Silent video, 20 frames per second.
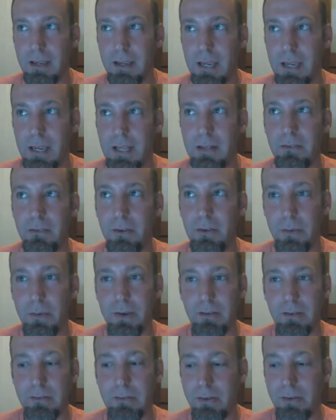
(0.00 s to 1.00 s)
in
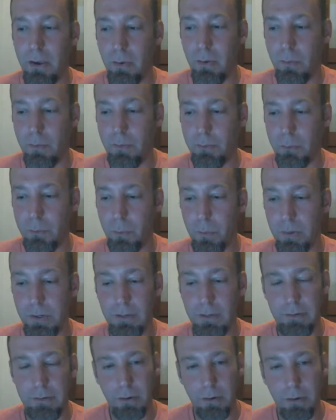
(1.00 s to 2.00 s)
doing so, we're
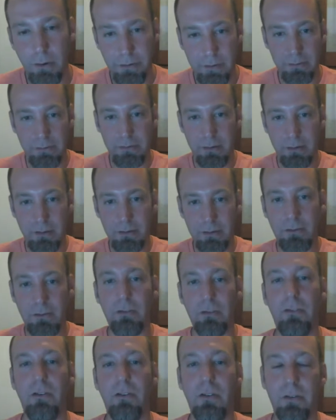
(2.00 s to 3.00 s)
giving all these
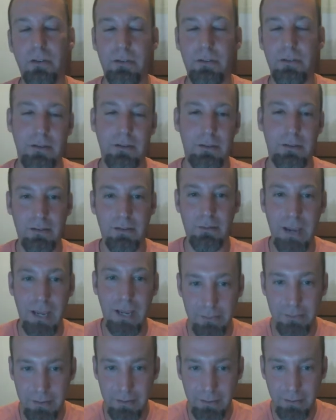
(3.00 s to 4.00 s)
additional
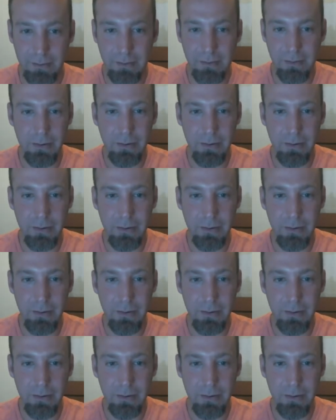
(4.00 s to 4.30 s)
semantic,